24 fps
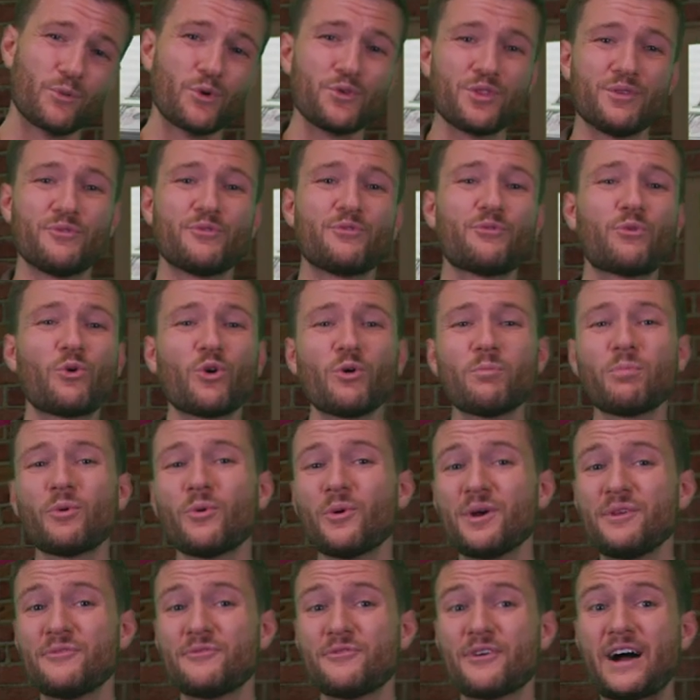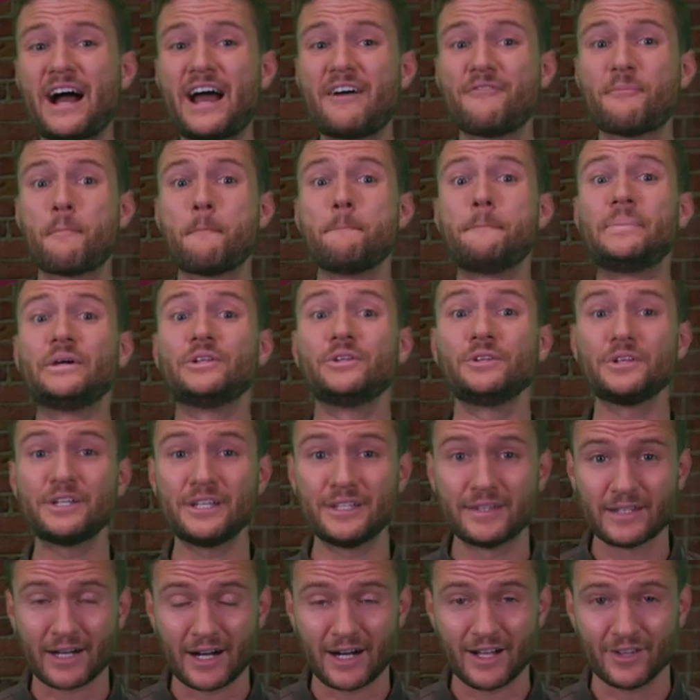more than $4.5
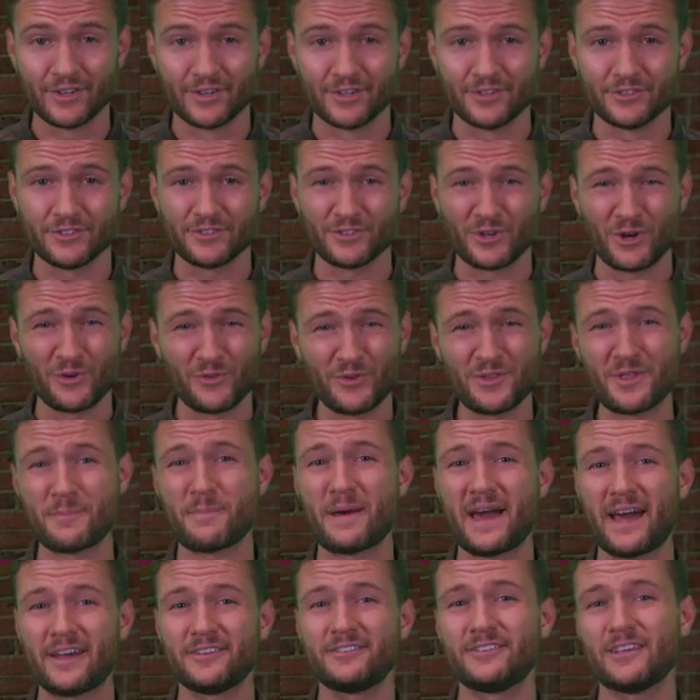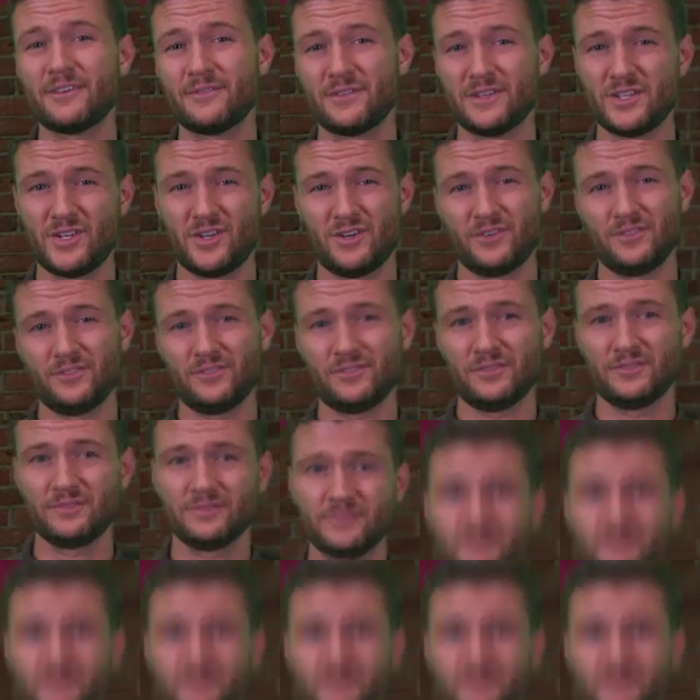billion over the past seven years.